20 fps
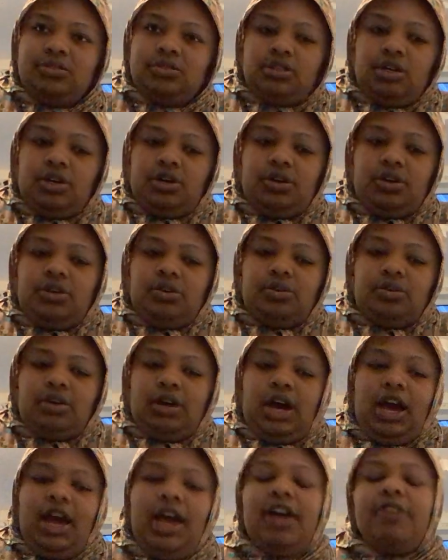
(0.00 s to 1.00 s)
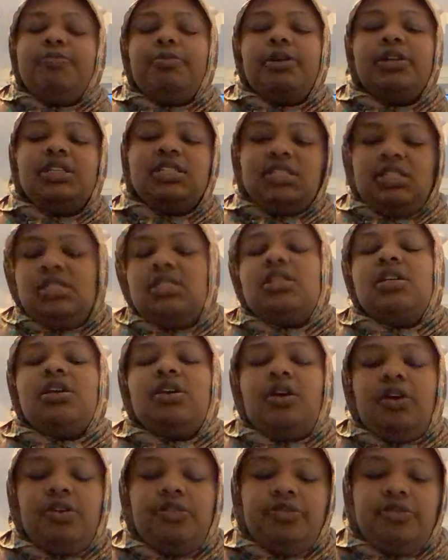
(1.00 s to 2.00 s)
So I have
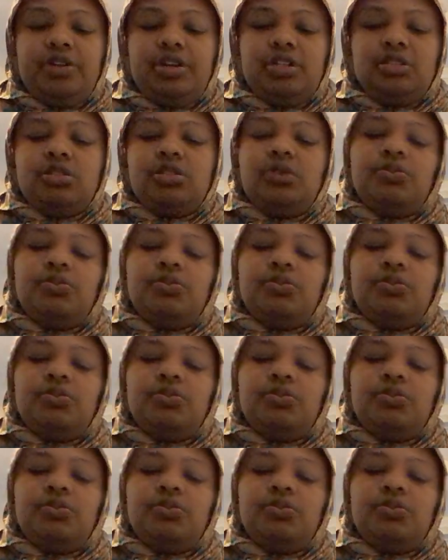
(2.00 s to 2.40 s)
polycystic ovaries.